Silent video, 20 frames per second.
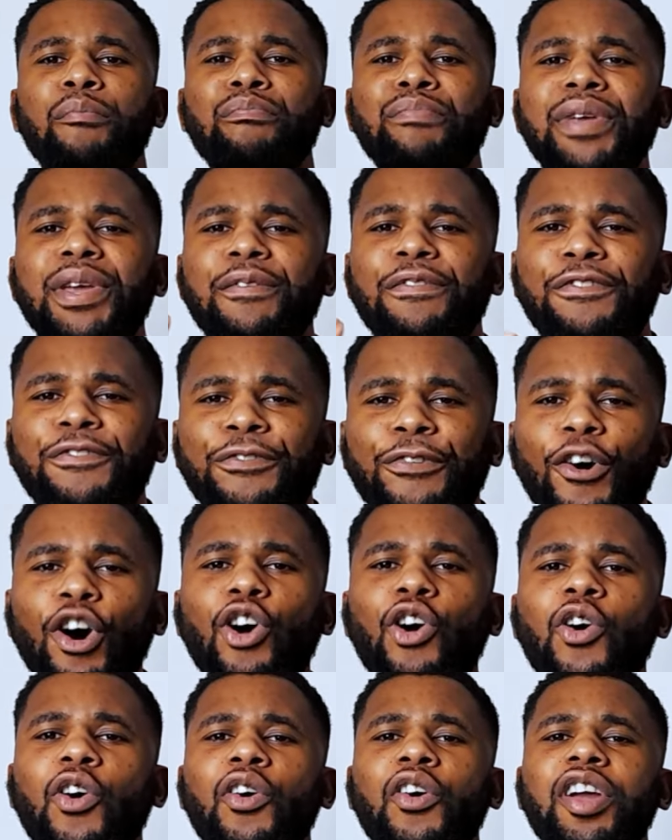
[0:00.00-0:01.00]

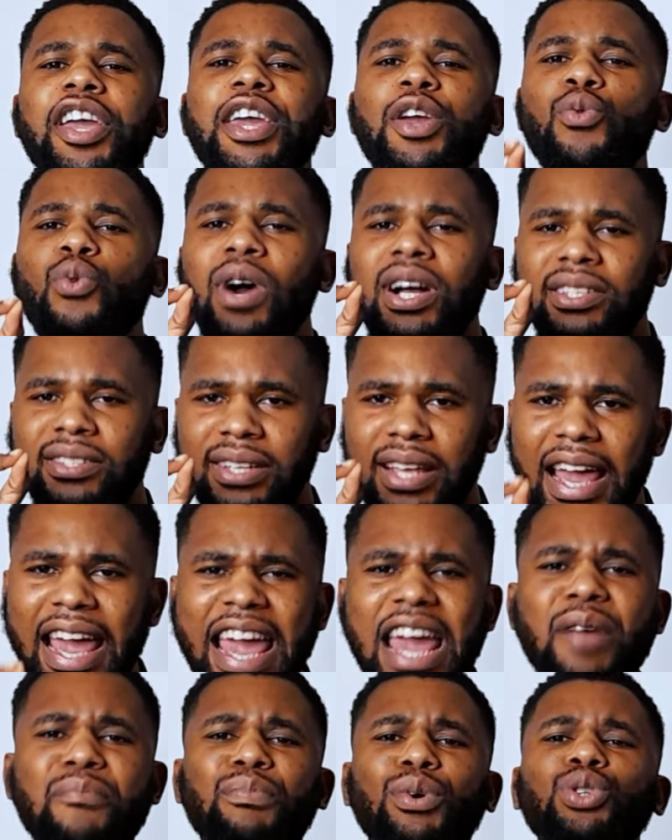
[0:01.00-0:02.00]
Before he was
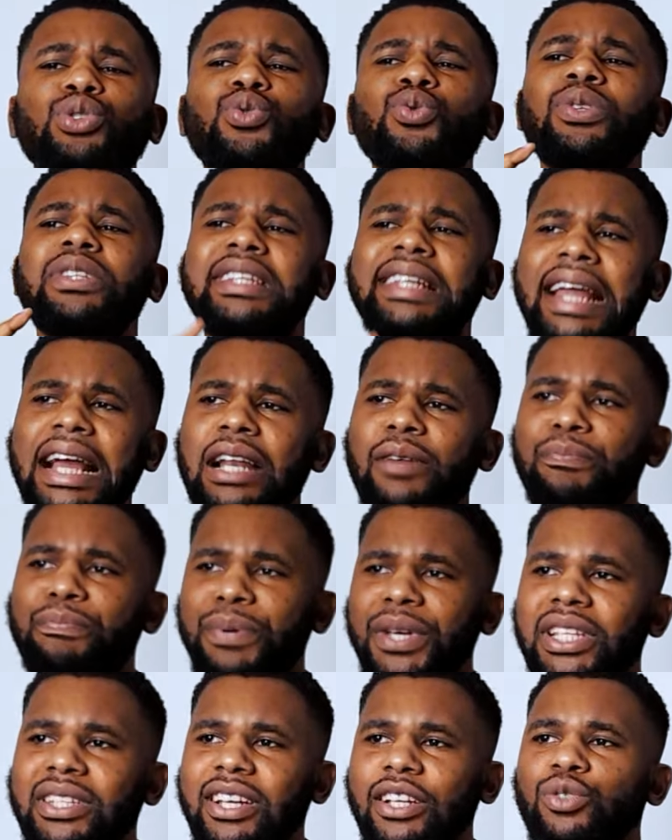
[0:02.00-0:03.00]
able to tell
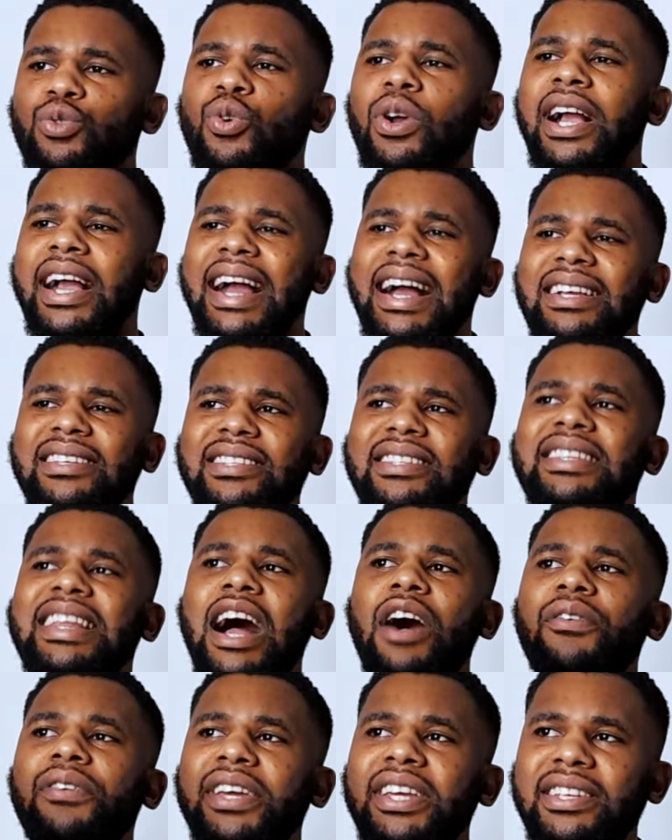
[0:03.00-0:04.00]
Peter to cast
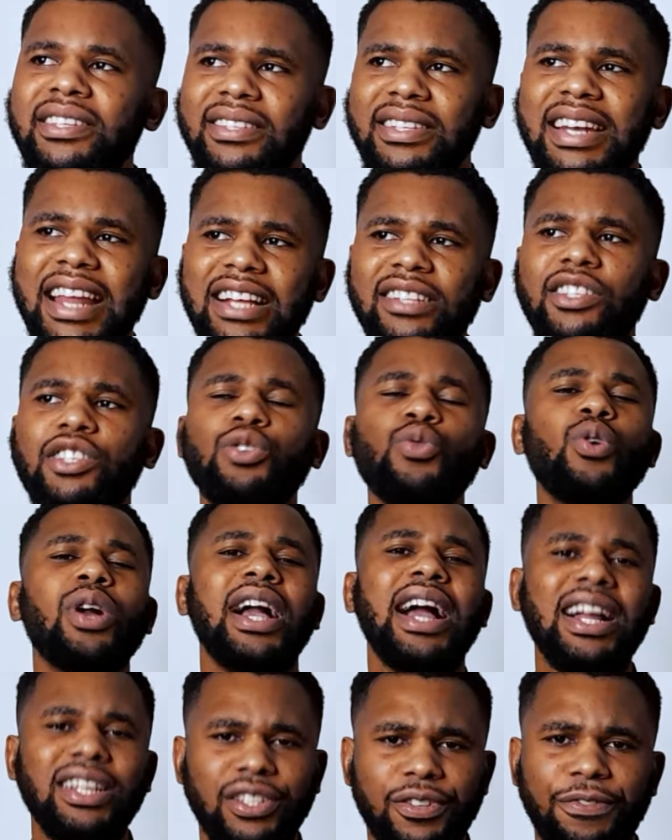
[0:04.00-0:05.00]
down his nets to
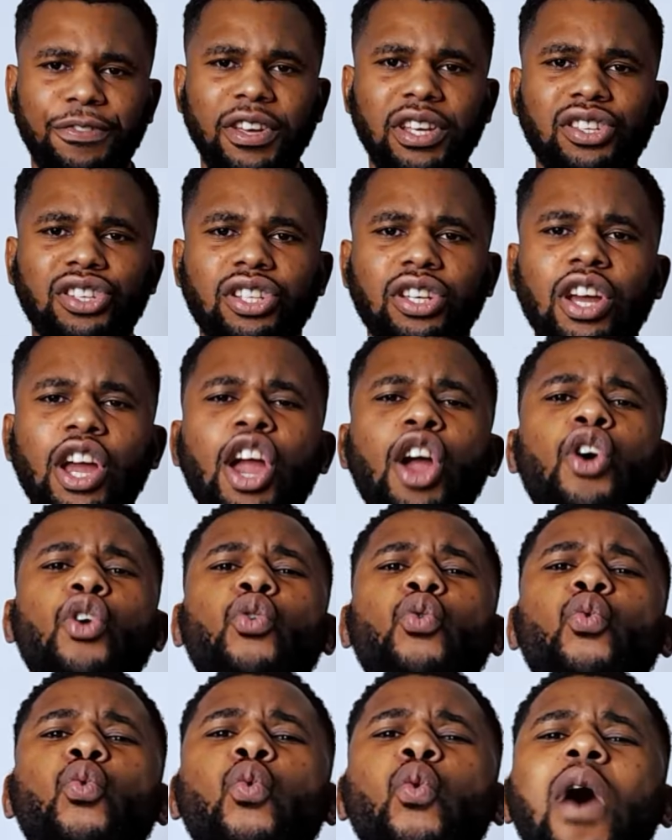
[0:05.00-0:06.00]
catch fish,
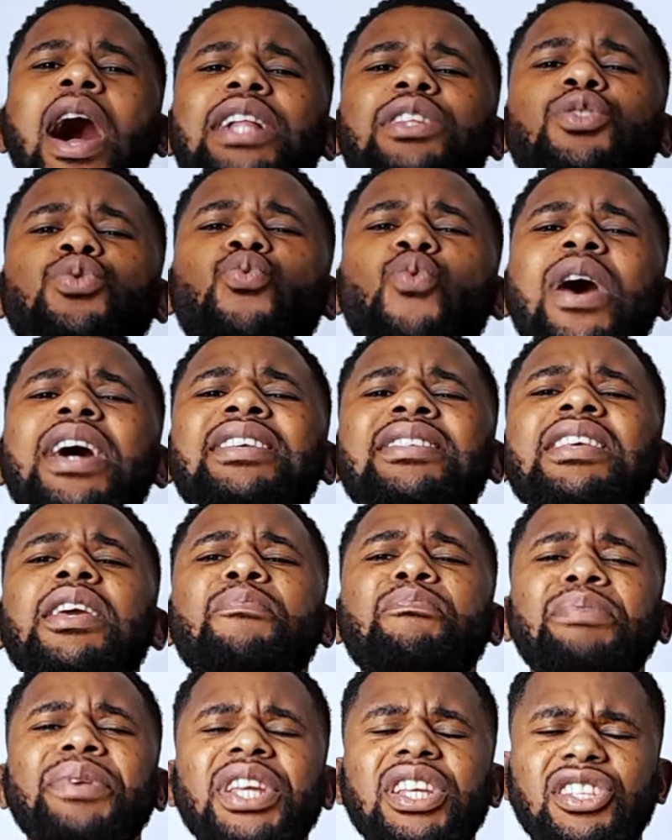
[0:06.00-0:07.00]
what was
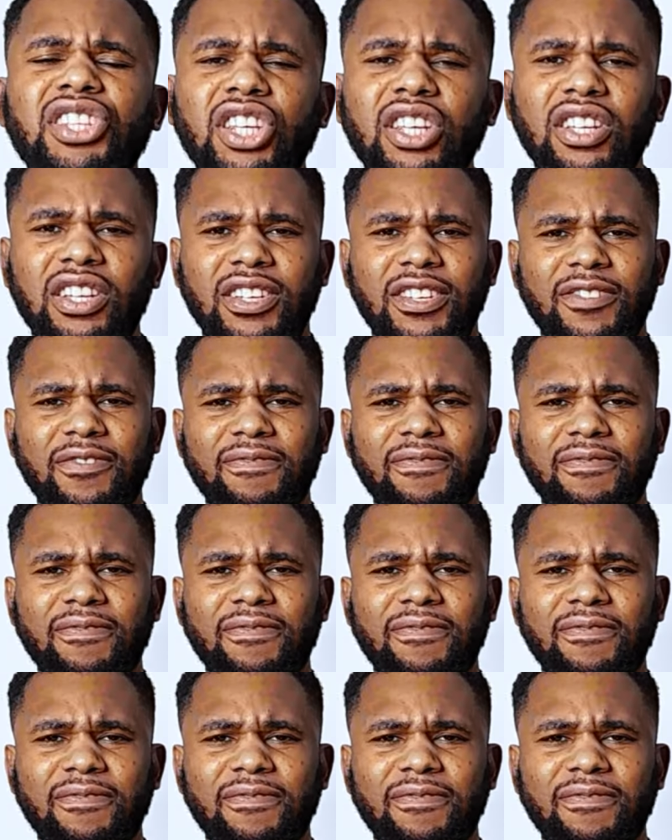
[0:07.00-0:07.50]
he preaching?